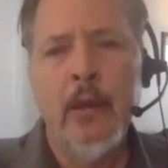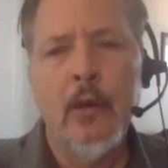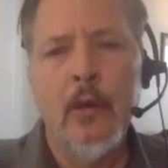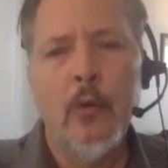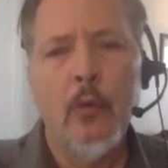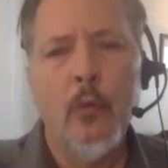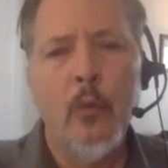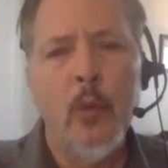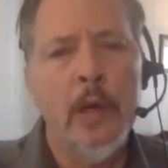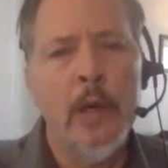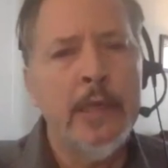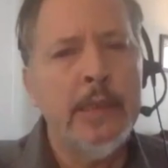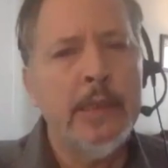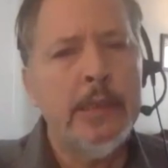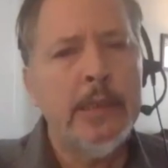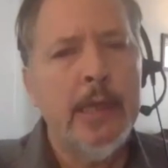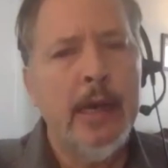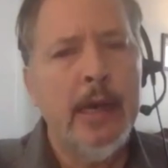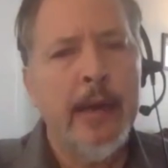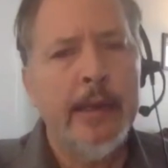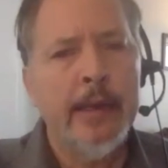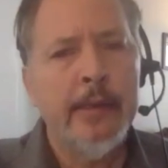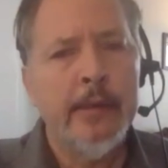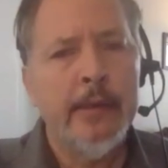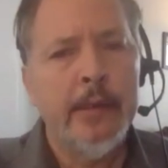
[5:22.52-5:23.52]
One
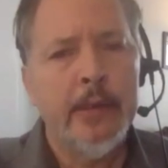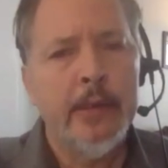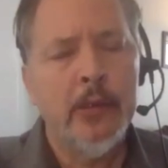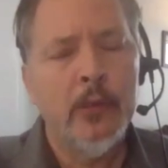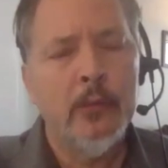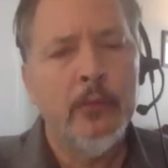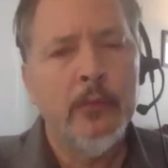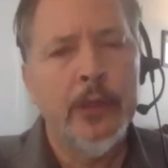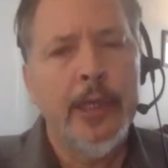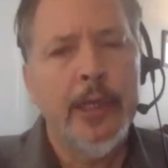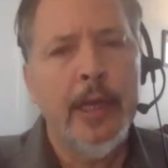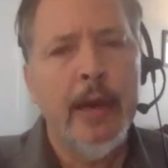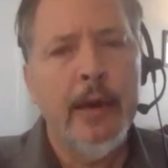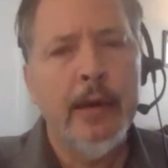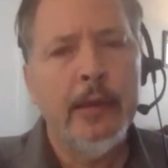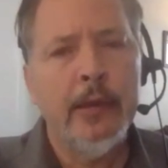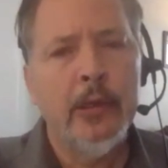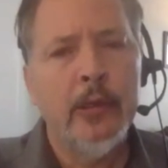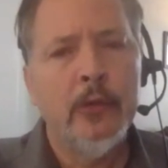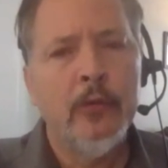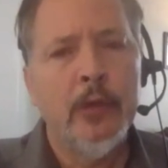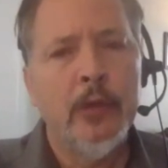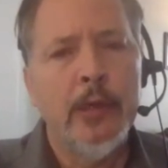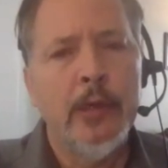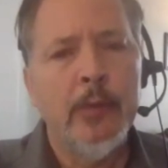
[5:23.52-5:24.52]
sign that the Riyadh
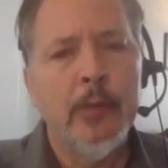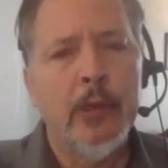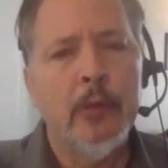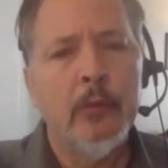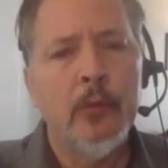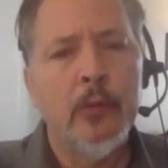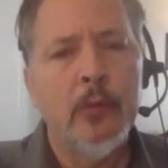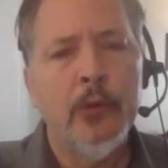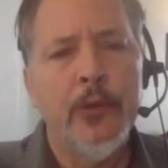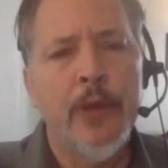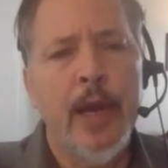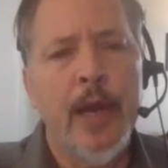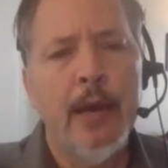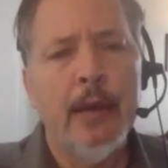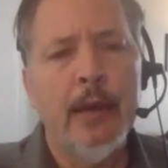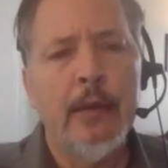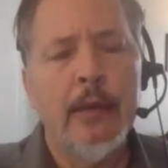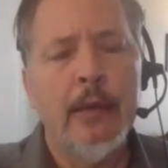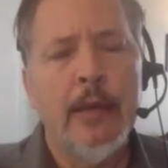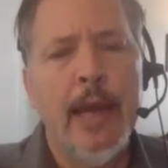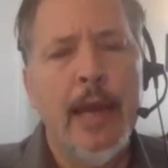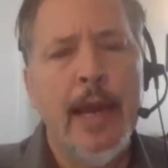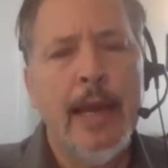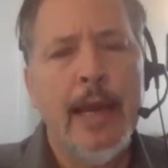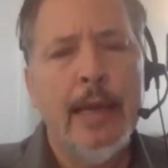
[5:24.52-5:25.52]
agreement will not
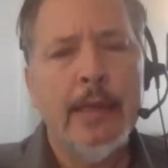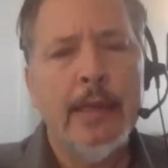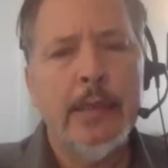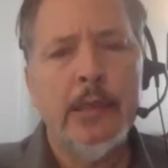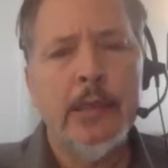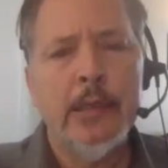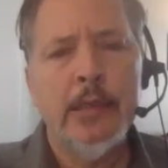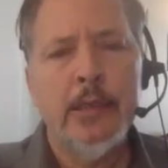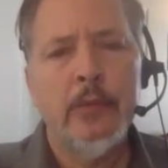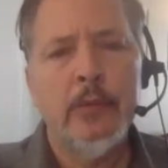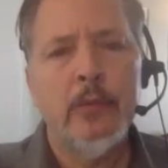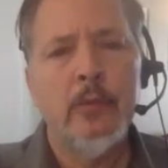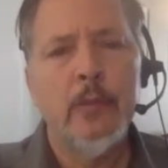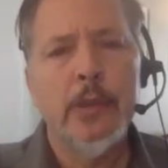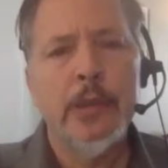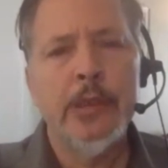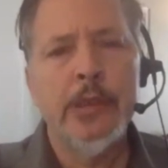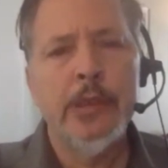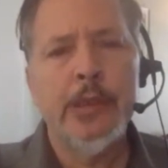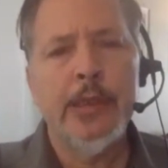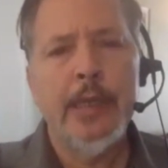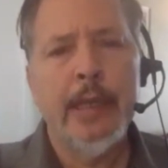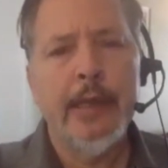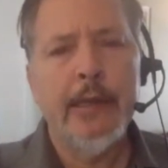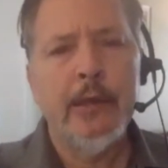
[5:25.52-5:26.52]
last
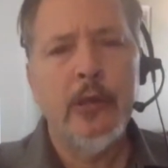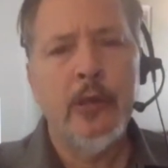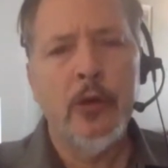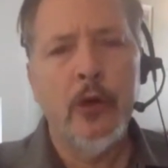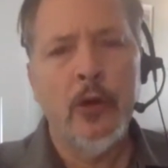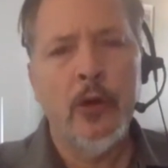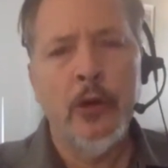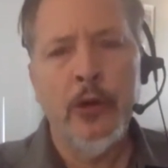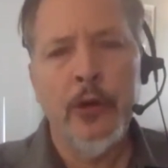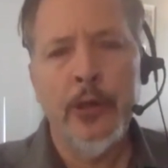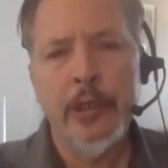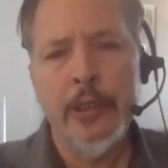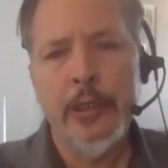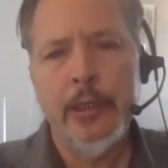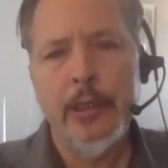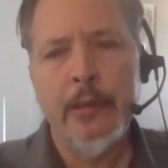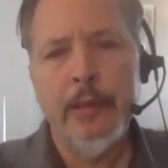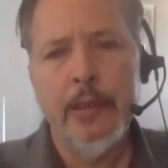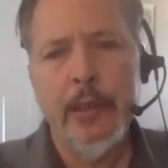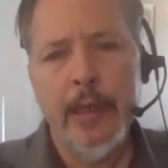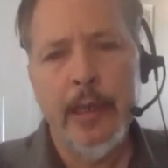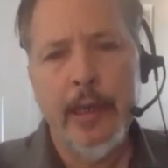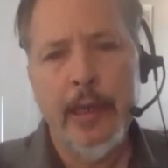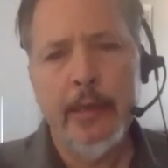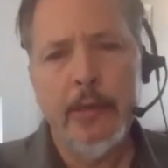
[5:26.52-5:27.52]
was a
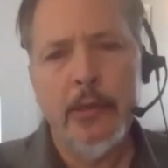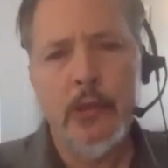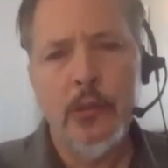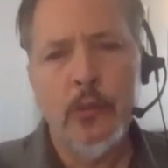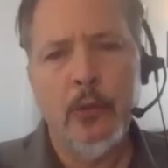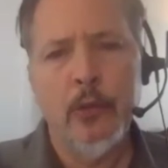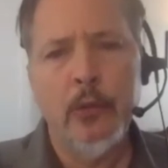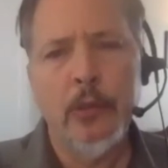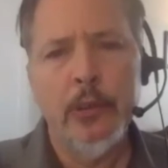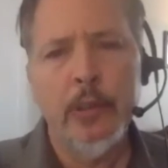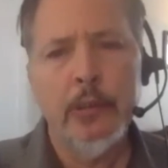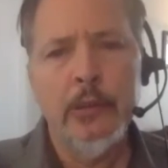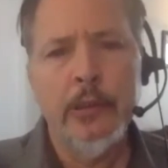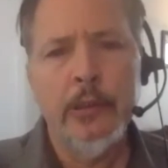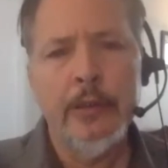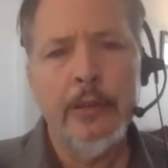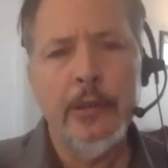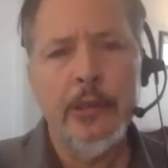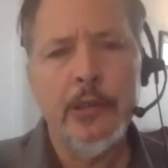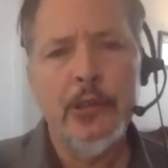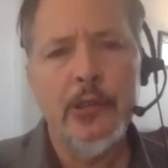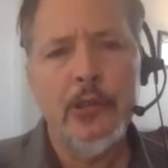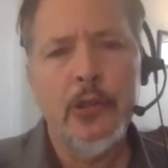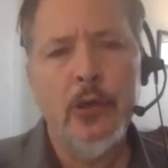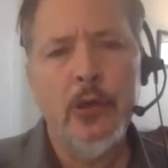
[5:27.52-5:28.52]
Guardian editorial at
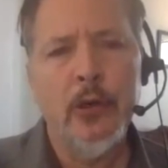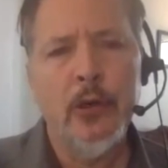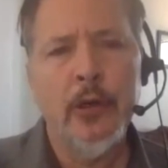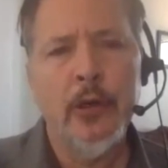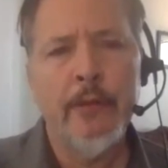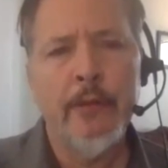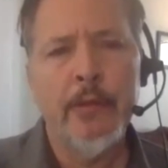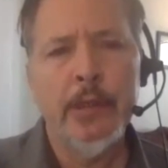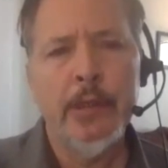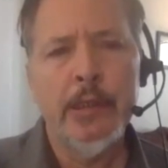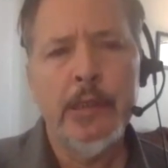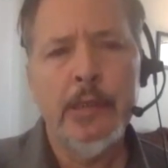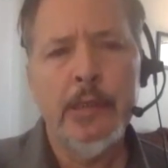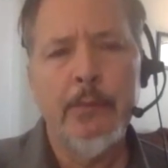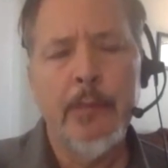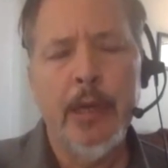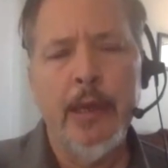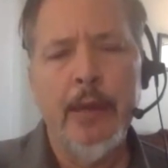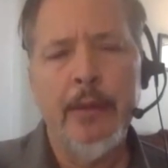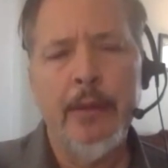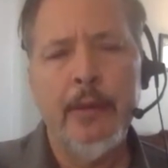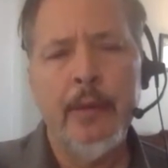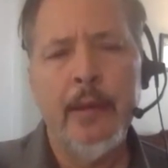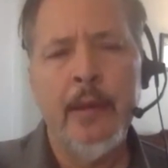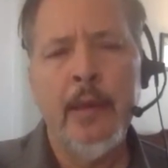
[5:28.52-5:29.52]
the start of this
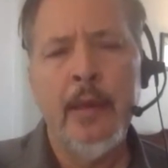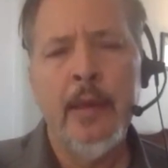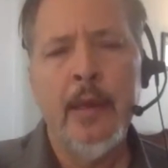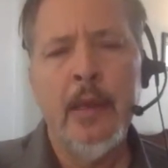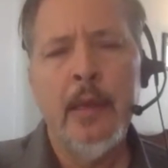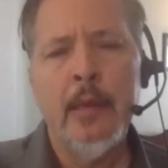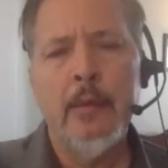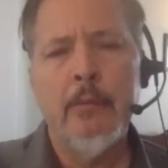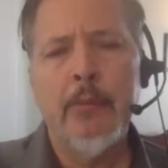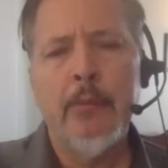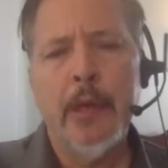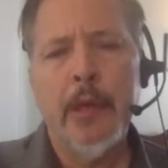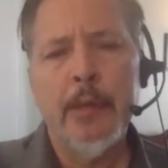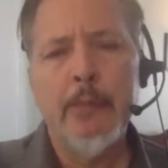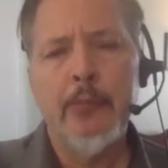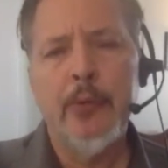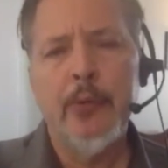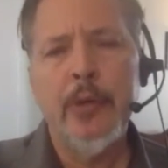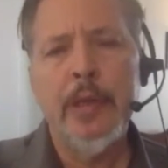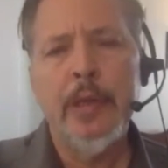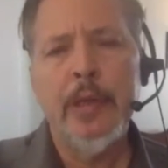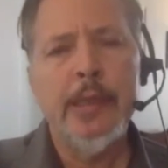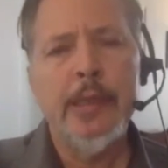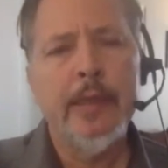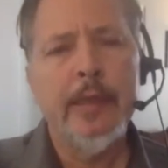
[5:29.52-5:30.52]
month by
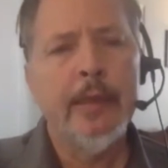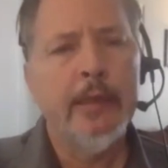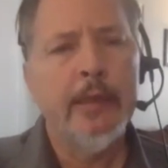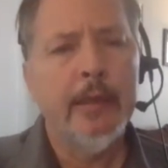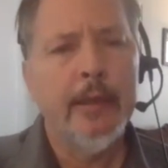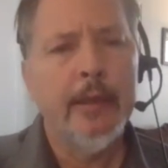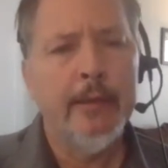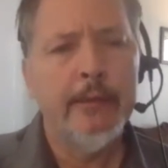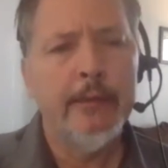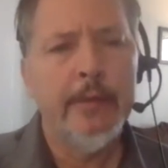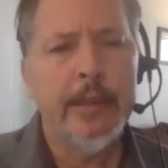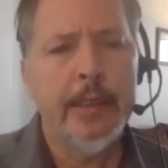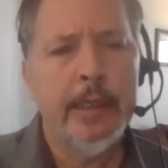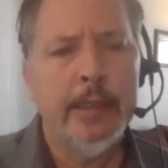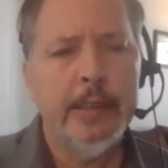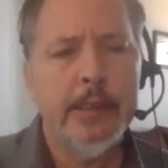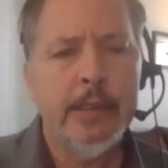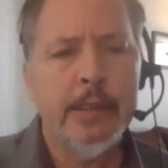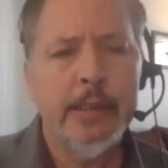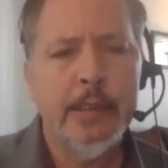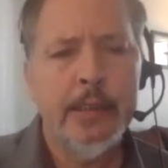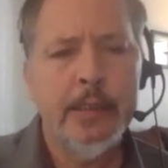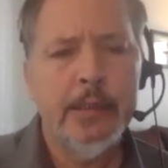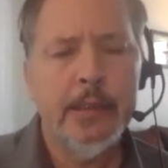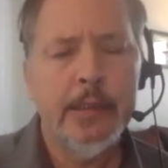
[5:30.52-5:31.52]
president of the
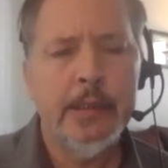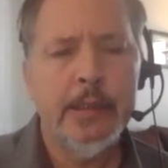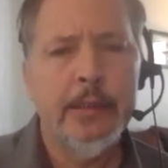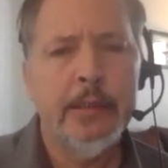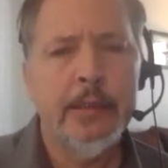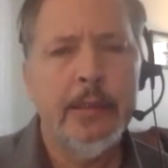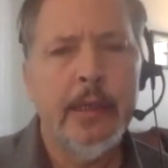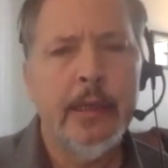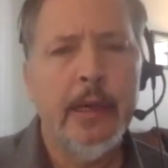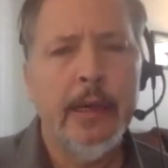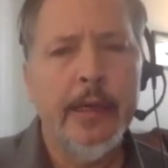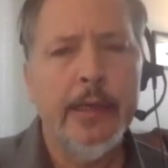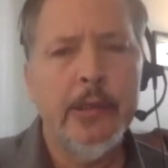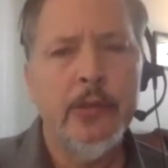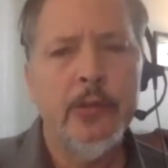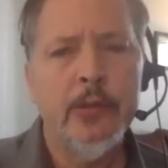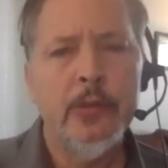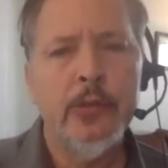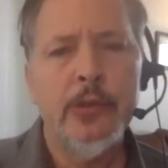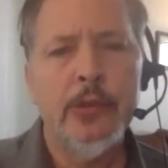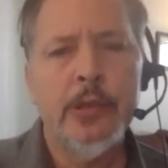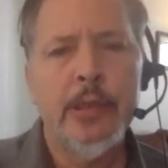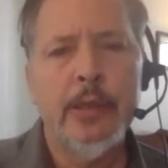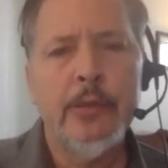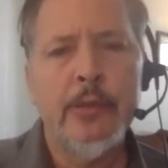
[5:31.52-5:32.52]
STC,
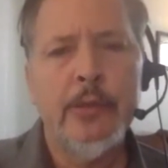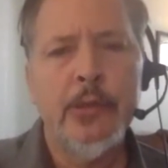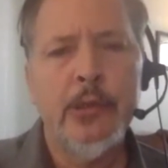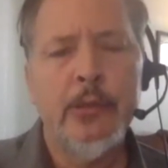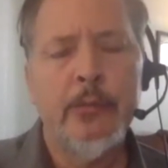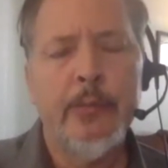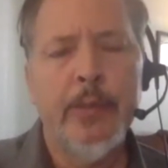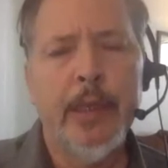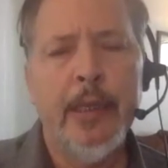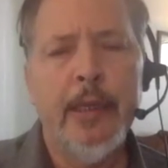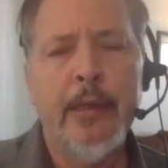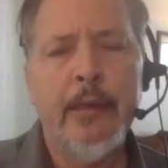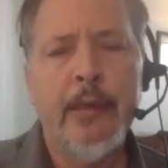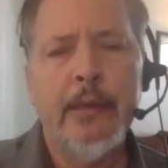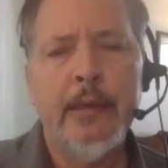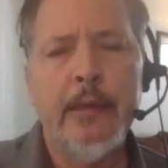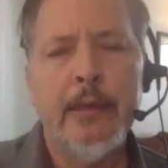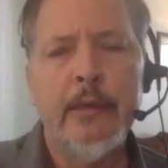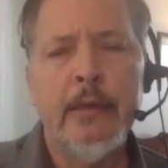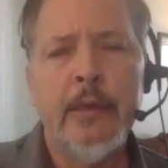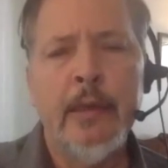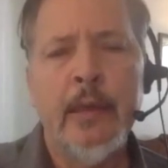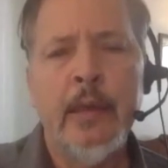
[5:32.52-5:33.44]
Idrus El-Zubaydi,